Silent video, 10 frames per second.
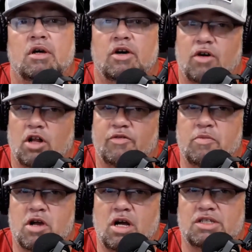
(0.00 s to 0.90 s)
of Hall of
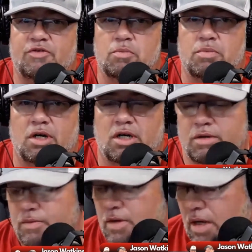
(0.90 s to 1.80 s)
Fame College Football.
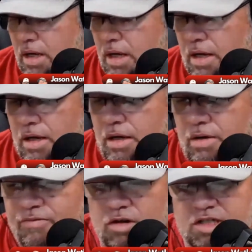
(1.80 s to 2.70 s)

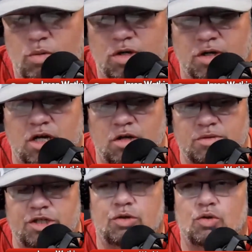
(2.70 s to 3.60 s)
Folks, I wanted to come
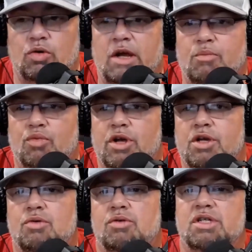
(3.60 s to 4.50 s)
to you and bring
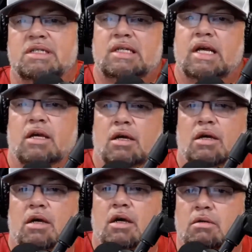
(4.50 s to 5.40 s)
you just a,
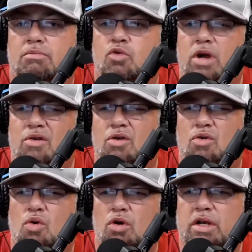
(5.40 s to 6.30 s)
uh, a quick
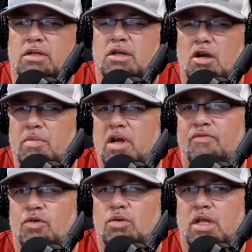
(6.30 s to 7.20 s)
recording, talk about a
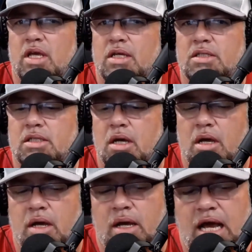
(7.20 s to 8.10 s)
few things
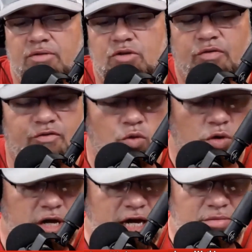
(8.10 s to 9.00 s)
after
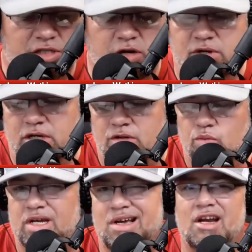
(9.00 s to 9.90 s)
four games coming into the
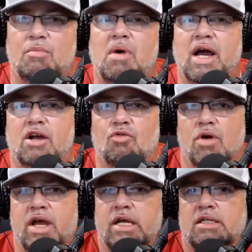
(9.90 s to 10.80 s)
week, kind of my
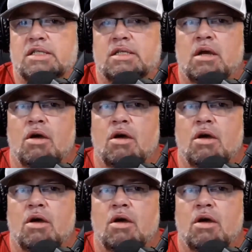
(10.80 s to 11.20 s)
grades